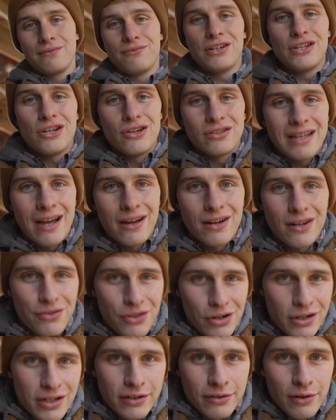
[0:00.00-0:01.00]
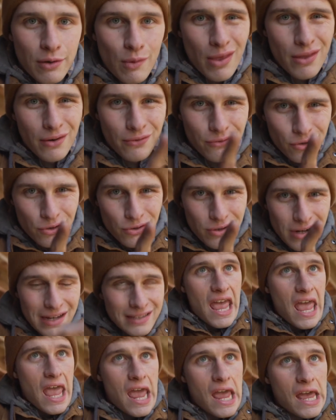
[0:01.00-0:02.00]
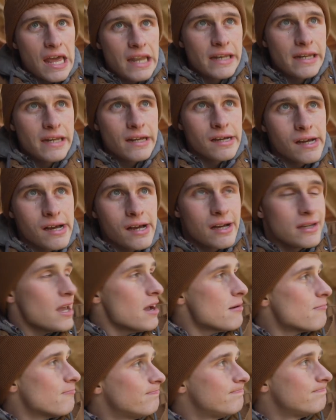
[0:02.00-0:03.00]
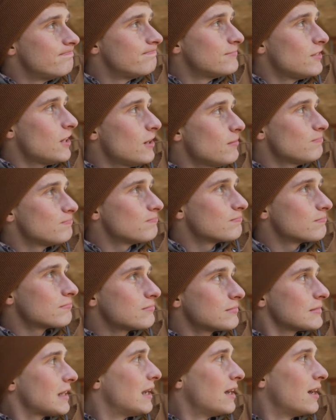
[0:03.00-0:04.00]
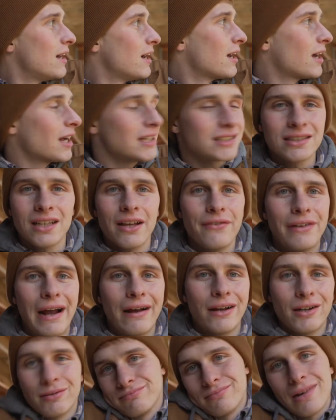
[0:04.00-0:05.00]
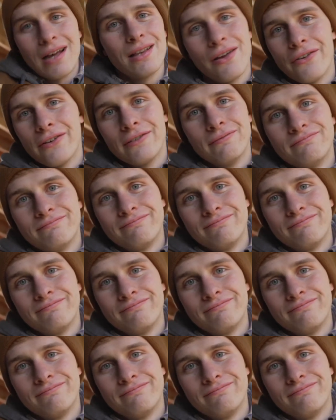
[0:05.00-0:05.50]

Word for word: videos out here, thirty degree weather for you guys. And uh, yeah, you know, I just love it out here. I love it.